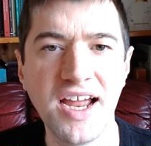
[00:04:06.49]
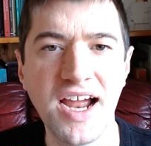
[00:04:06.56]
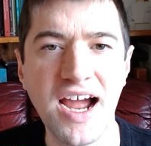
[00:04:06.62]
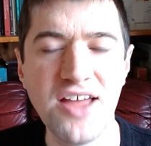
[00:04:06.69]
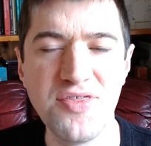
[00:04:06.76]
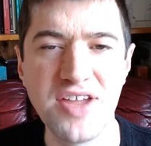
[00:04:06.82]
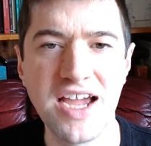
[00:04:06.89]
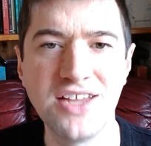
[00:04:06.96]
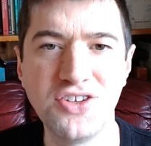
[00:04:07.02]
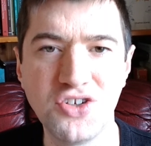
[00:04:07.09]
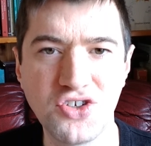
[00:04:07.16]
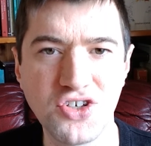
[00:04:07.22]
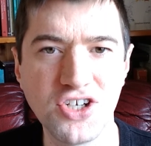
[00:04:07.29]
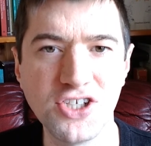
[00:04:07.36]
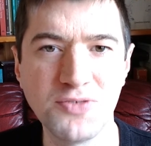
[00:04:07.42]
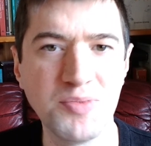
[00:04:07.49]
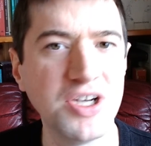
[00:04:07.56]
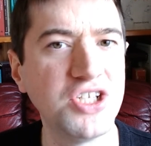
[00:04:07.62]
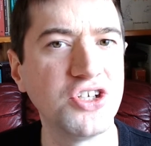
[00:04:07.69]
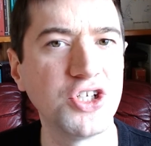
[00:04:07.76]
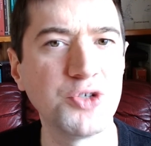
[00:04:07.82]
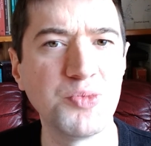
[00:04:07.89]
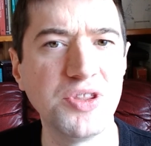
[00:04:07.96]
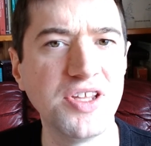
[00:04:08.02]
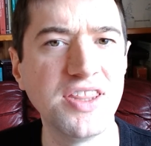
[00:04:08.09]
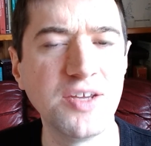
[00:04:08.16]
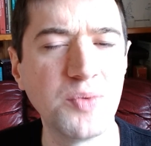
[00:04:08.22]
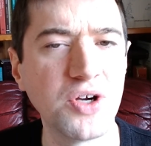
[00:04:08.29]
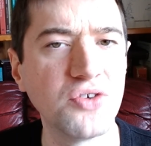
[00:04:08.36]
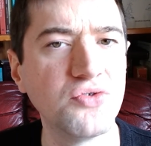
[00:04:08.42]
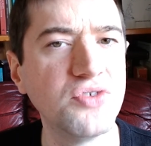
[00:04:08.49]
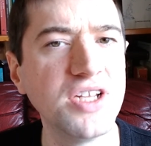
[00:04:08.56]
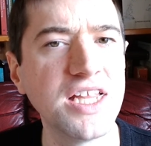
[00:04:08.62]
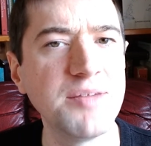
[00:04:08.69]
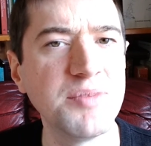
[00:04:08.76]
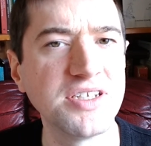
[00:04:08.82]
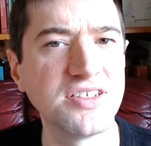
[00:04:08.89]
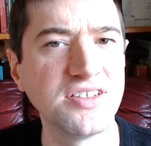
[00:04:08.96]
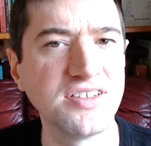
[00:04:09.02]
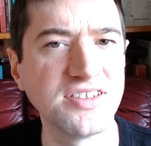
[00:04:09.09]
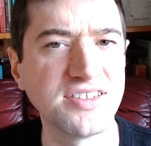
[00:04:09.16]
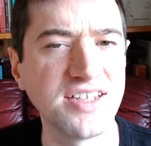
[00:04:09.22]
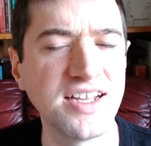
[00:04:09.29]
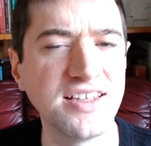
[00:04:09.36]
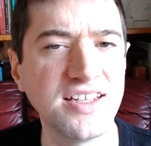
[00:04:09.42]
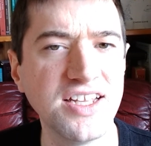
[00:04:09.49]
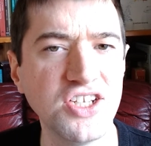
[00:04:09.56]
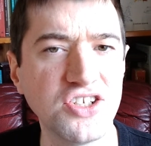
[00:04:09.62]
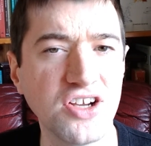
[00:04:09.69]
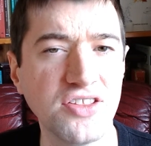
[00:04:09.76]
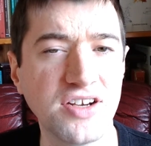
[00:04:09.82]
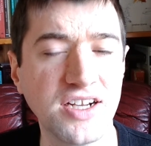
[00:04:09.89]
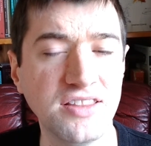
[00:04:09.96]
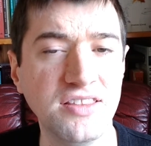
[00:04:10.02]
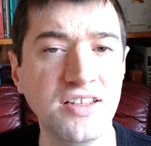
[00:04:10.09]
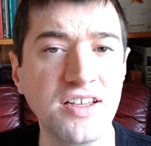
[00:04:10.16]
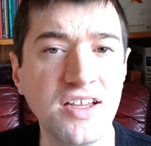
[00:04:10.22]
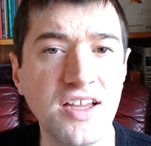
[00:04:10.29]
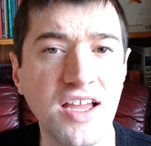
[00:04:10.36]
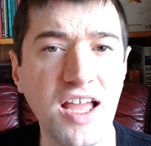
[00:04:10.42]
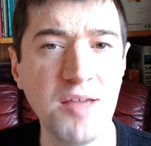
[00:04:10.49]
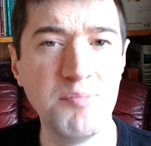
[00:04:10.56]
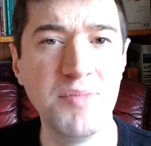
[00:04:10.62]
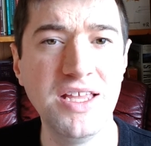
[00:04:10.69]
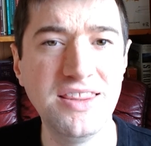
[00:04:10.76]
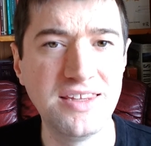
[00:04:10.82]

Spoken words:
and they had to trust my judgment that they were really misunderstanding each other, and it